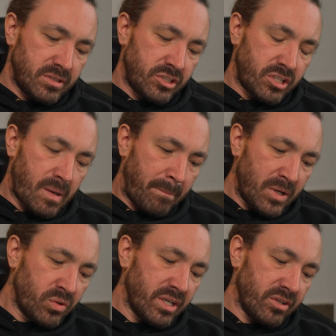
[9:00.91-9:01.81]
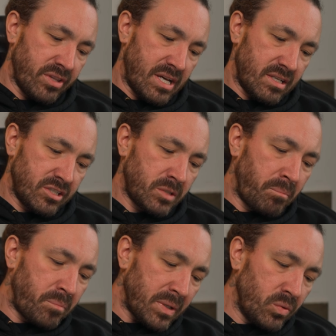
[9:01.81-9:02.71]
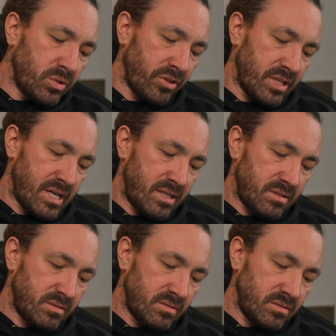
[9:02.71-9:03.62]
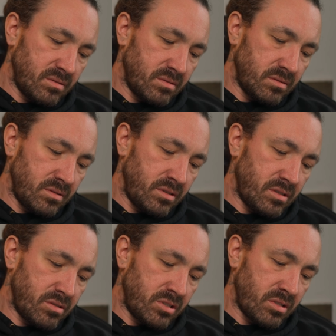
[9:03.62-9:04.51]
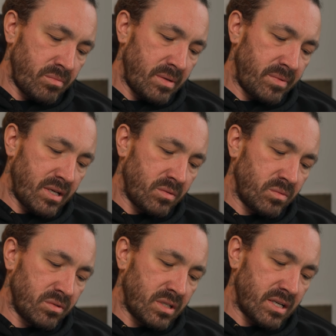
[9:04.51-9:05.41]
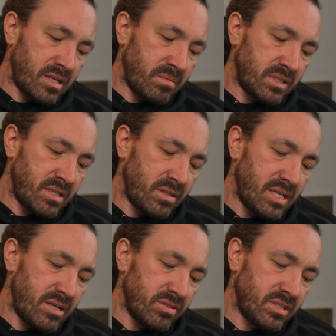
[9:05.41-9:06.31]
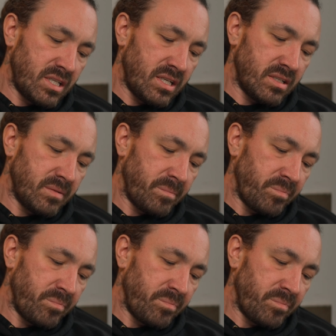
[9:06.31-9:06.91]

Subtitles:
You start building on that. Just build on that. You know, so maybe that comes down there instead.